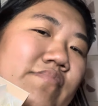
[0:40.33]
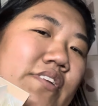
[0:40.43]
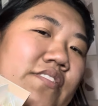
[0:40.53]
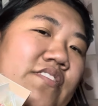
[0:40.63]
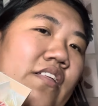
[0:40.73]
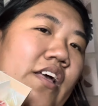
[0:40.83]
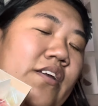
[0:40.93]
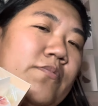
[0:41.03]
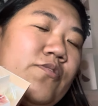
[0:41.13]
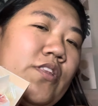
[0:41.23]
sell
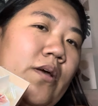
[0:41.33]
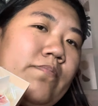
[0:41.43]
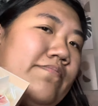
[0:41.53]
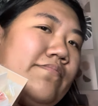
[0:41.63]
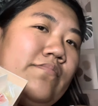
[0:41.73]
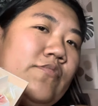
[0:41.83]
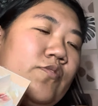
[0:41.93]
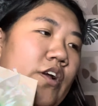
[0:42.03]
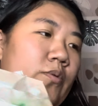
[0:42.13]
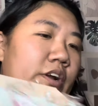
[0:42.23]
items for them.
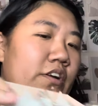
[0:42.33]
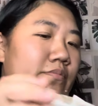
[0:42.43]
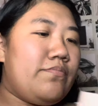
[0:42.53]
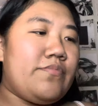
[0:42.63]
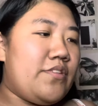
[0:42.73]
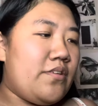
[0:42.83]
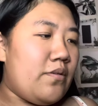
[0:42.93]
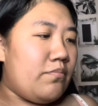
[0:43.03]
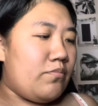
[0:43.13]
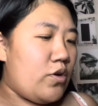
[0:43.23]
Very weird.
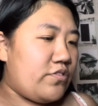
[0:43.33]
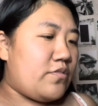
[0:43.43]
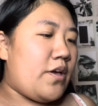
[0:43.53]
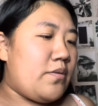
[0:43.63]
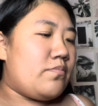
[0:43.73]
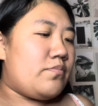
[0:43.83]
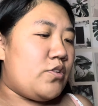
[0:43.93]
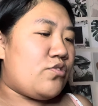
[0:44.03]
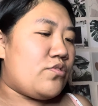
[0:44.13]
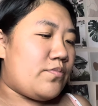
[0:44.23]
Most of my
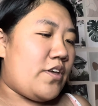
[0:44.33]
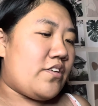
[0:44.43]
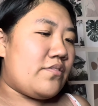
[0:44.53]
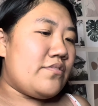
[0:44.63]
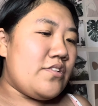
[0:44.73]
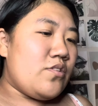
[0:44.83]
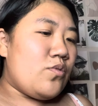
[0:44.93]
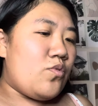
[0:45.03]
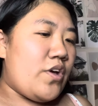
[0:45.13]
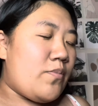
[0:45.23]
mutuals make
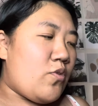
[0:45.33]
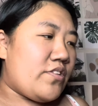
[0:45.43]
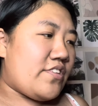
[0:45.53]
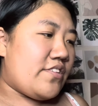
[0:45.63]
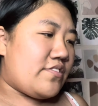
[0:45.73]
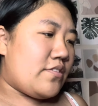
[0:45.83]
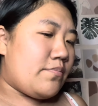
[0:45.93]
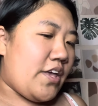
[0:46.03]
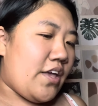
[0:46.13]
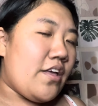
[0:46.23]
way more sales
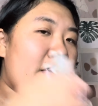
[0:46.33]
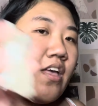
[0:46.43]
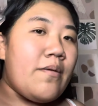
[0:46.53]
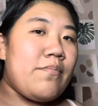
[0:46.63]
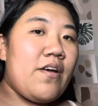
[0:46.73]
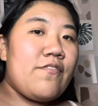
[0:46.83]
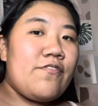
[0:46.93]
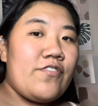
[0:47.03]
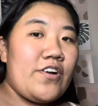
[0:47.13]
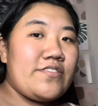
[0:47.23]
than me. But
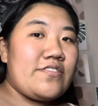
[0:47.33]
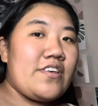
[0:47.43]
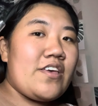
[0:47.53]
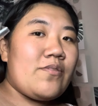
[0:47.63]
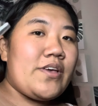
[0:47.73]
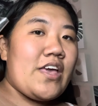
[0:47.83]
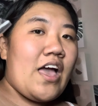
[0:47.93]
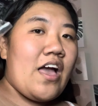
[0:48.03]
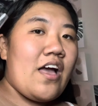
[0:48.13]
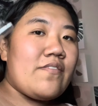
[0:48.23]
firstly, we
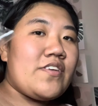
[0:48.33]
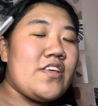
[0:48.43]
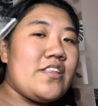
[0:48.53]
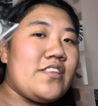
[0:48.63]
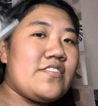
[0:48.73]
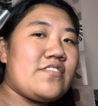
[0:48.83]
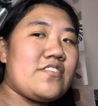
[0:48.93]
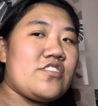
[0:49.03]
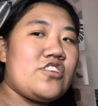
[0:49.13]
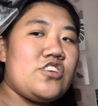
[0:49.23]
have this
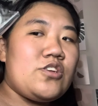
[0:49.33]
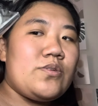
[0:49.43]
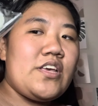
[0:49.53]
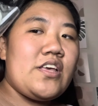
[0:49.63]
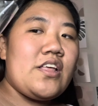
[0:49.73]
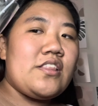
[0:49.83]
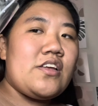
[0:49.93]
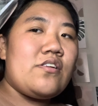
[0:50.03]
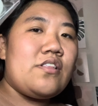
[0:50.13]
cutie little